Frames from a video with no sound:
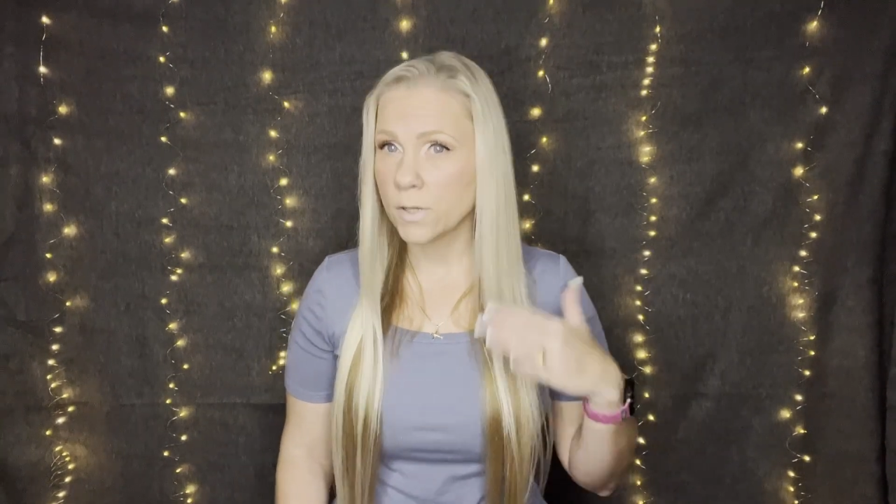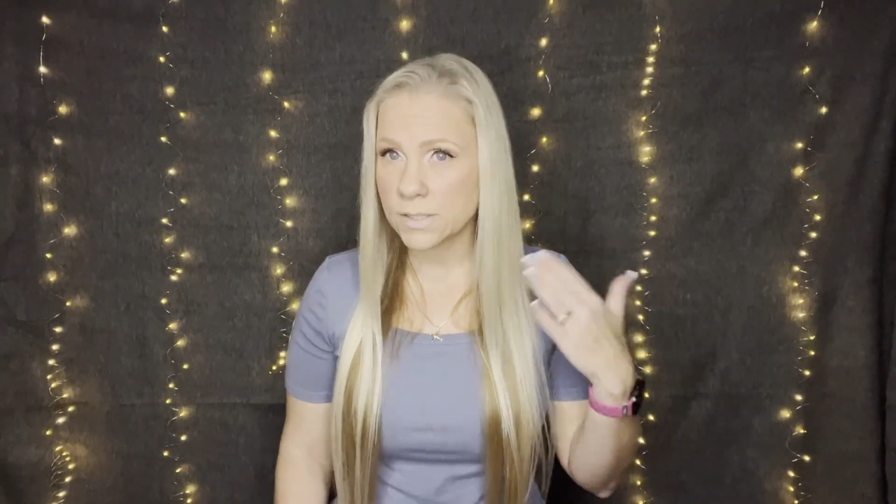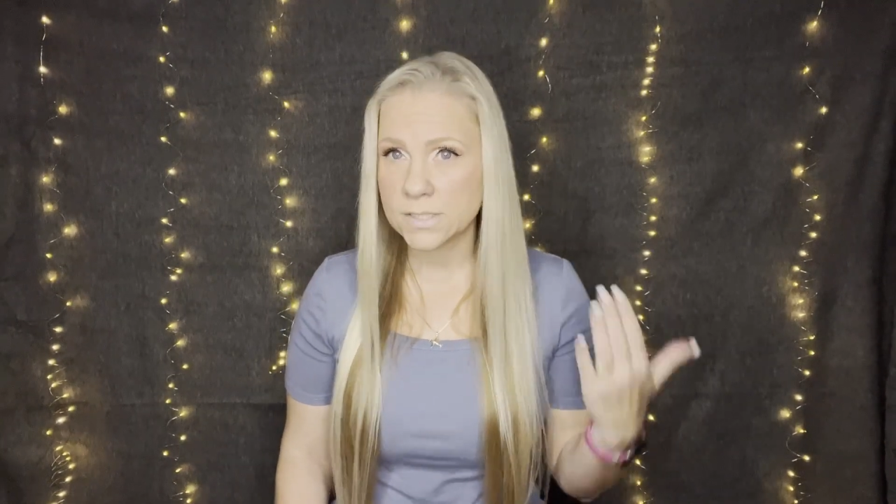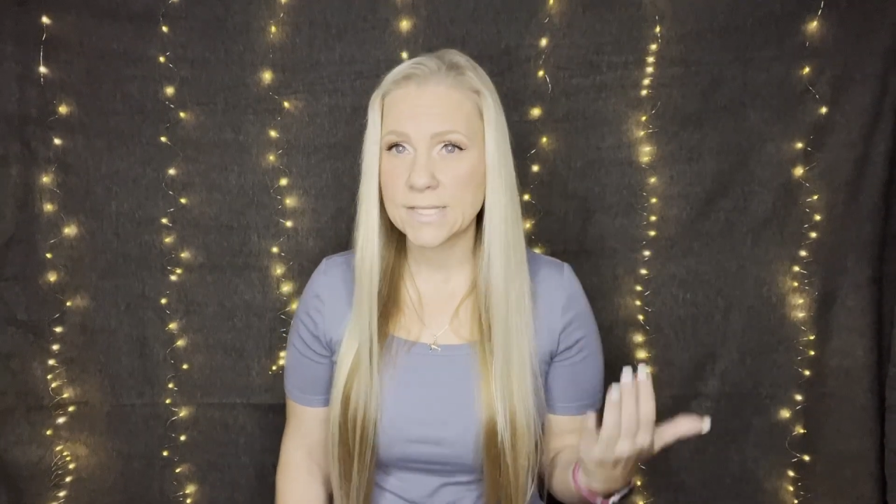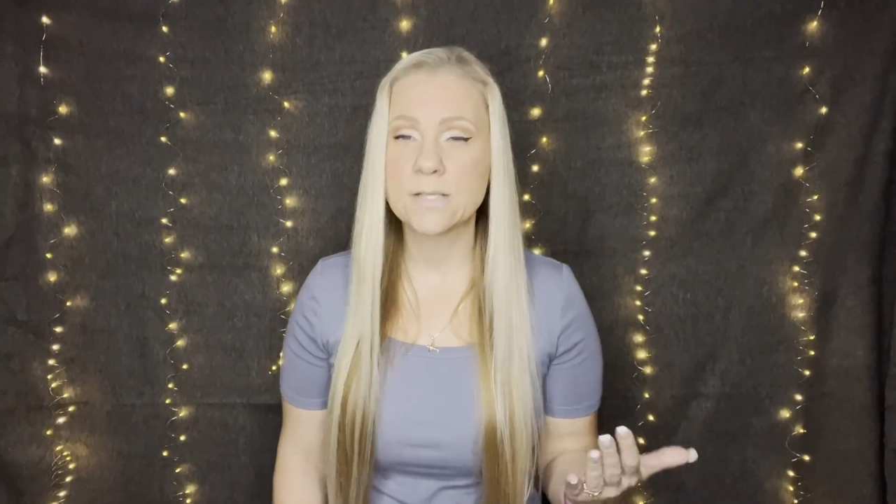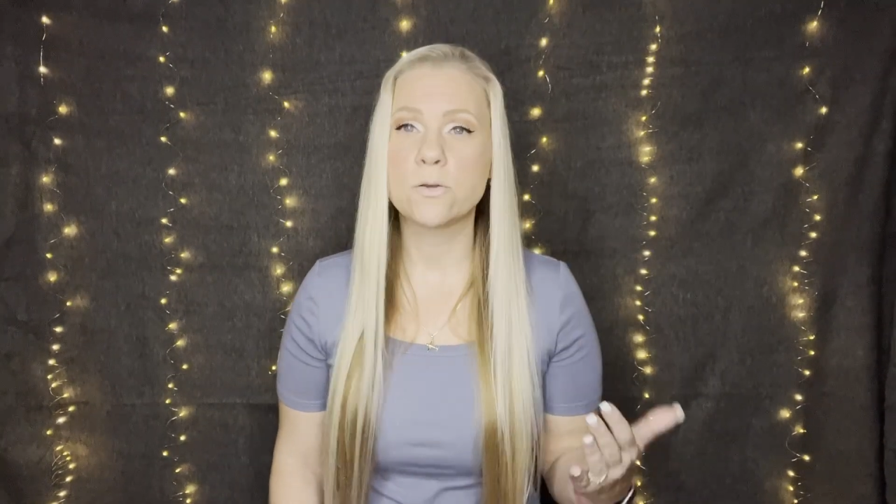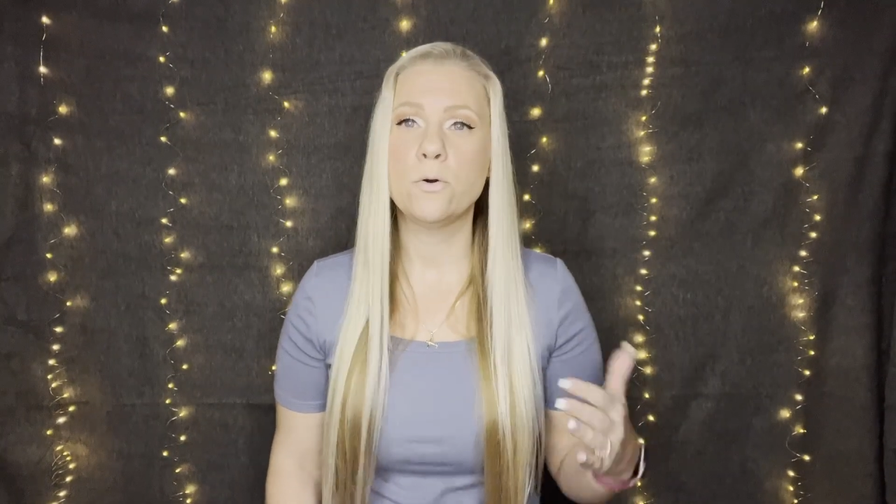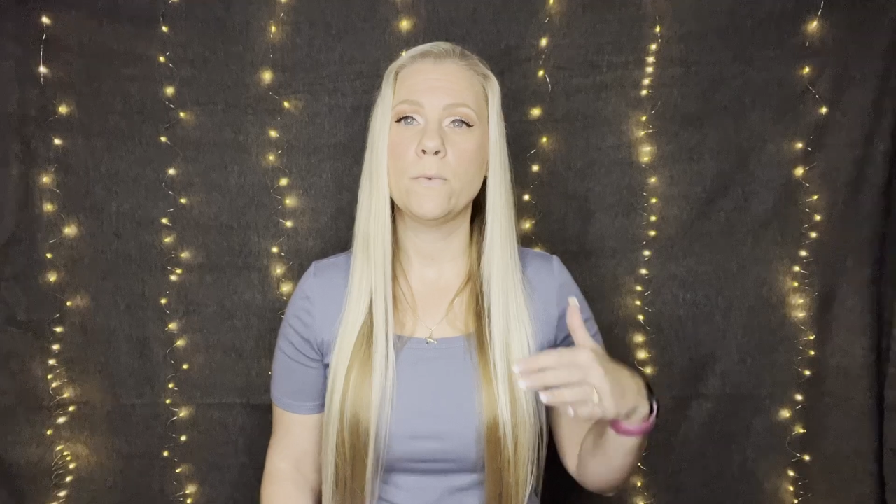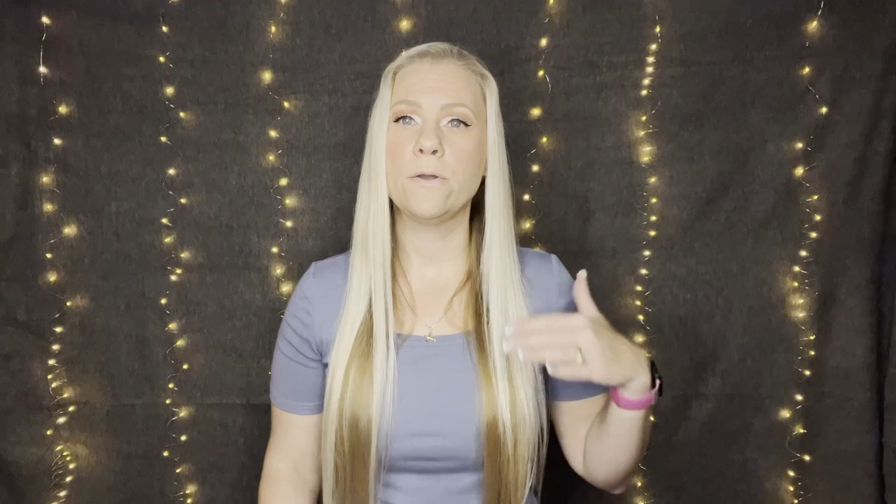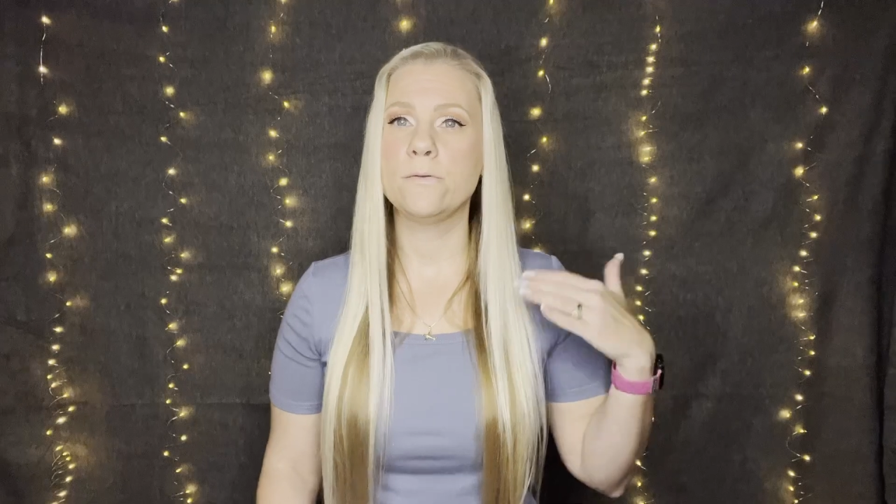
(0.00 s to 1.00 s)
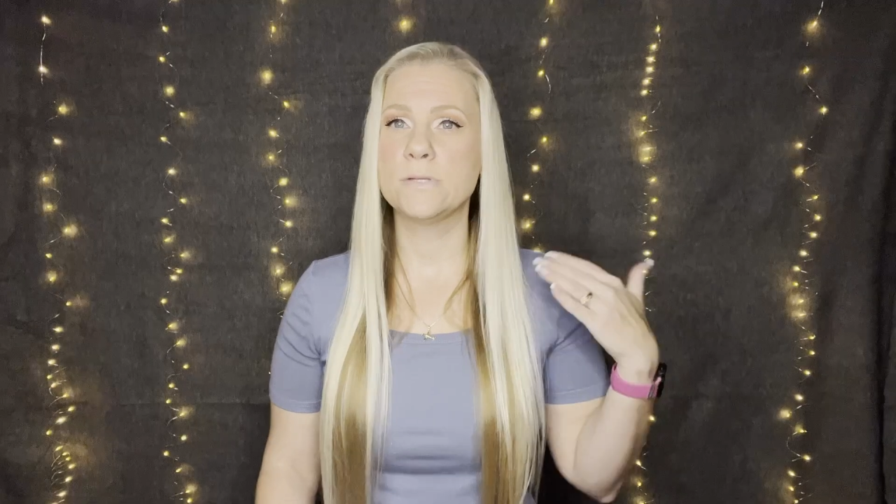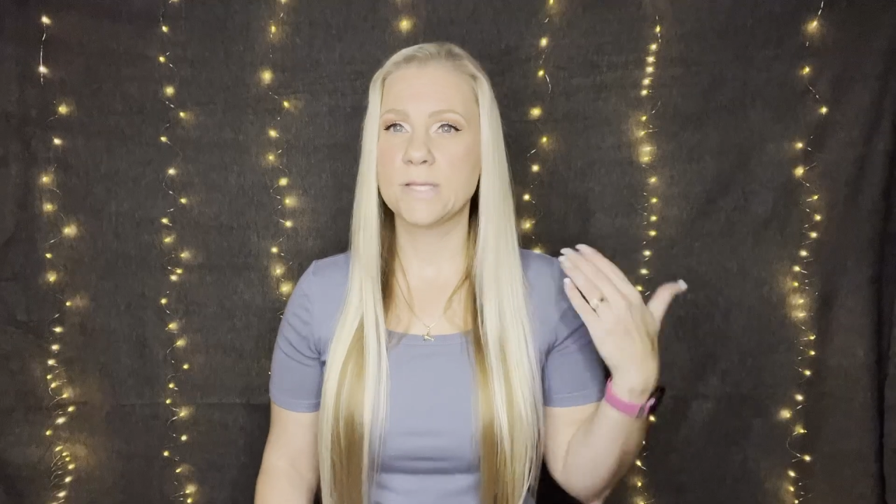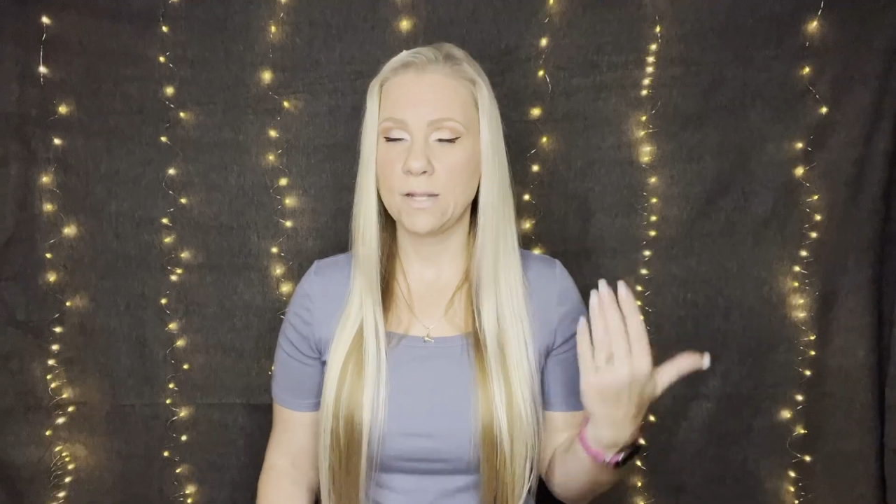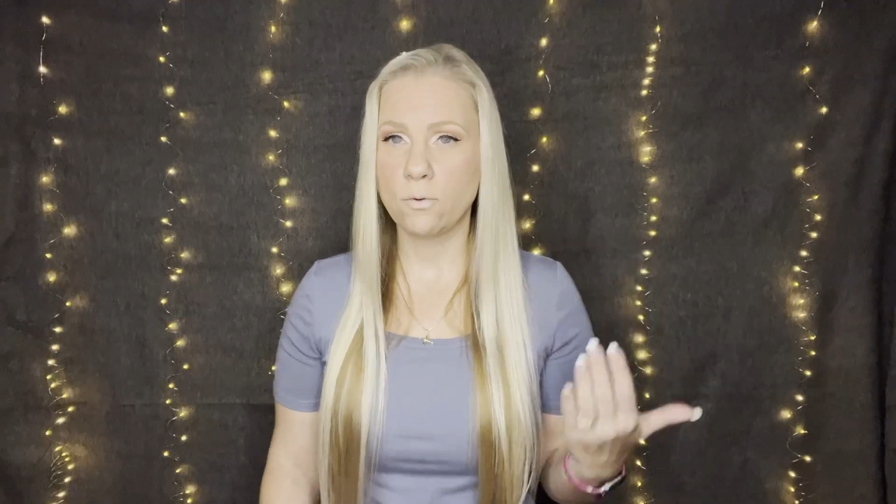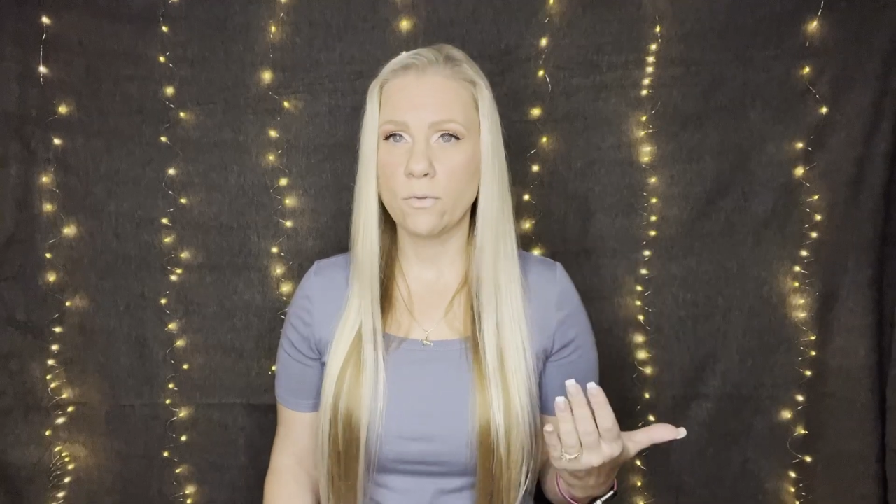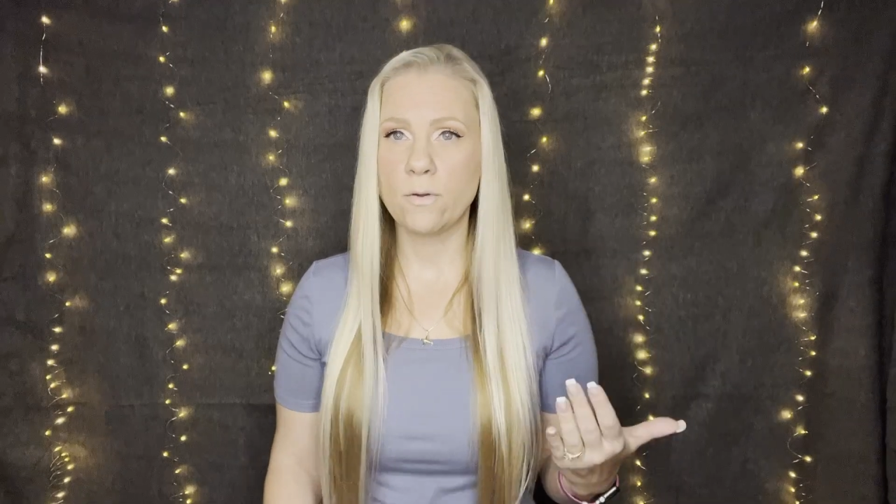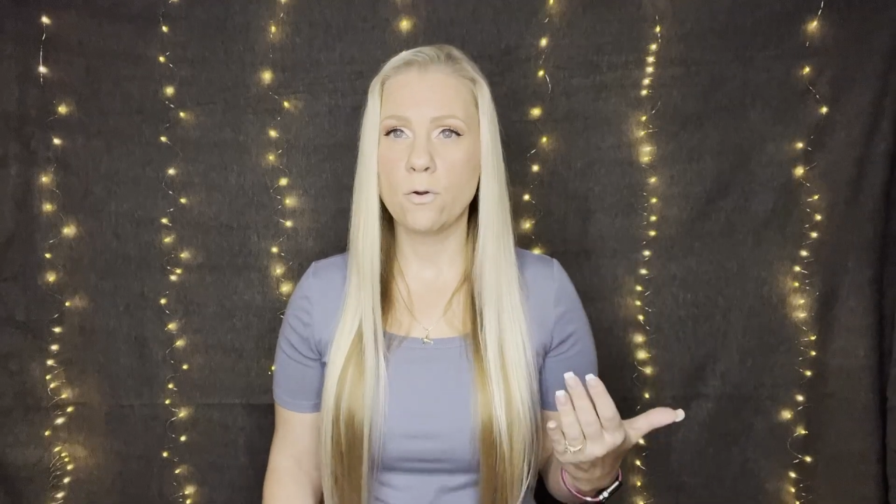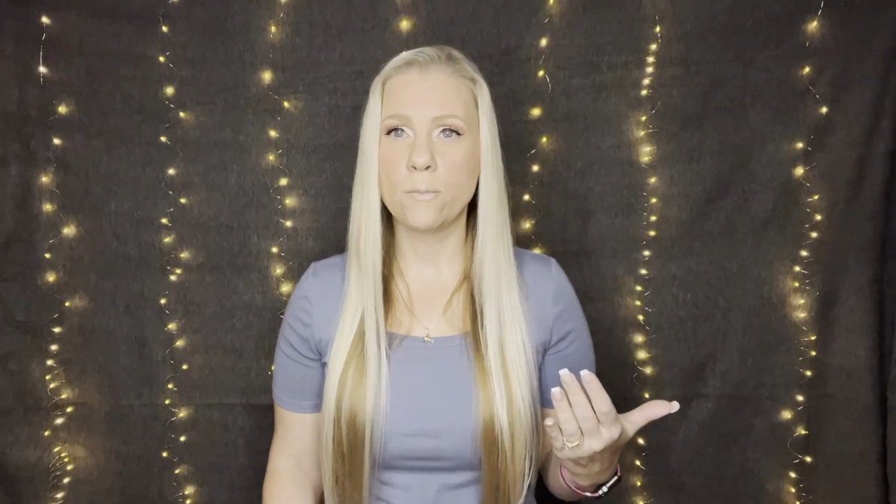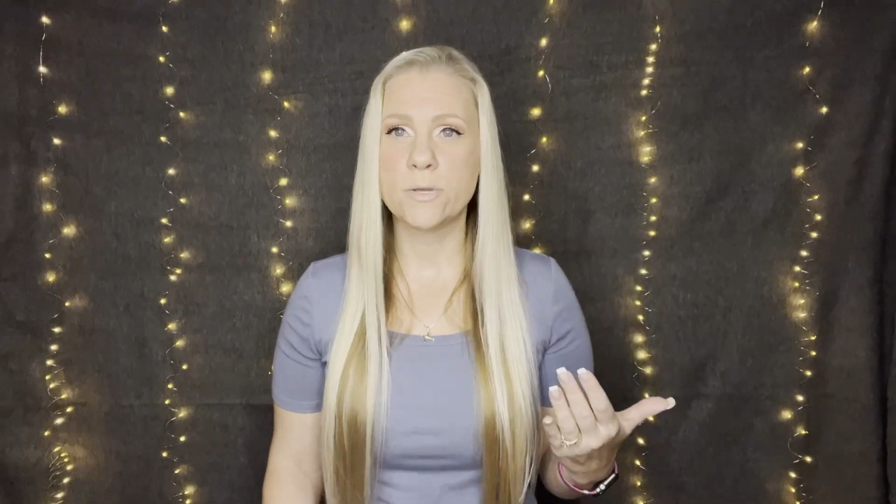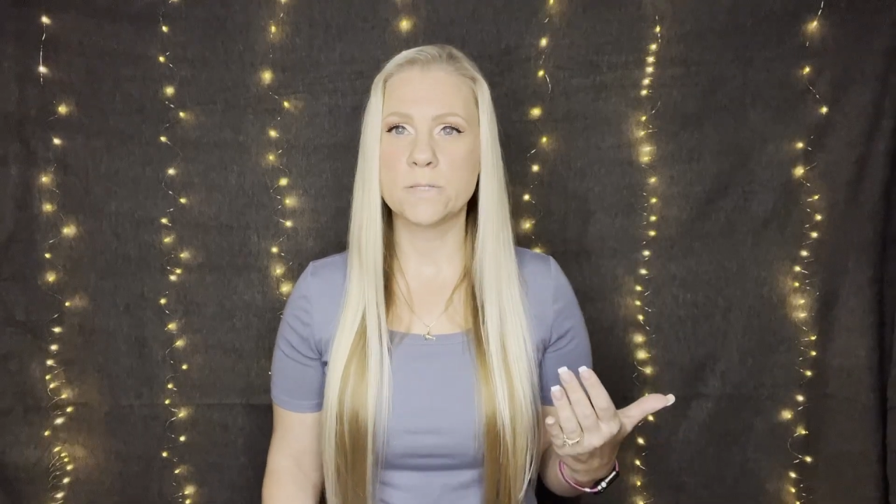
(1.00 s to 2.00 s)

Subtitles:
sex hormones and all the hormones